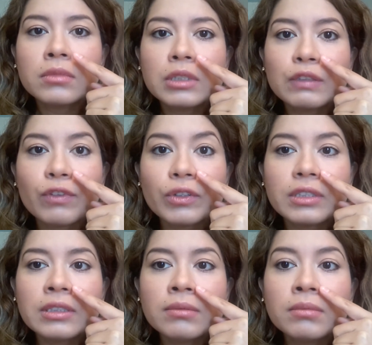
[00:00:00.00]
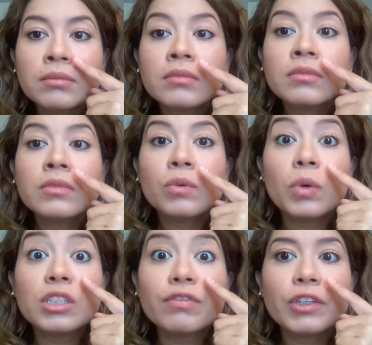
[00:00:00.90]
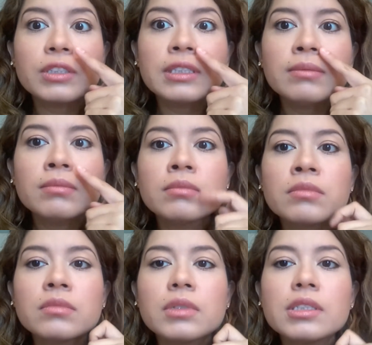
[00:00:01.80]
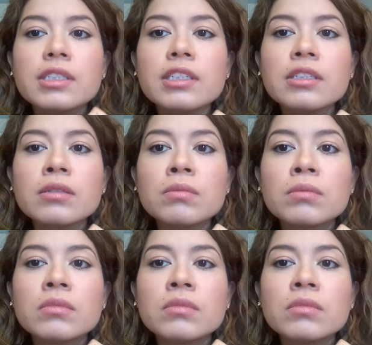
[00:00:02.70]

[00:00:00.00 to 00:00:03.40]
is frozen, was frozen. And see this?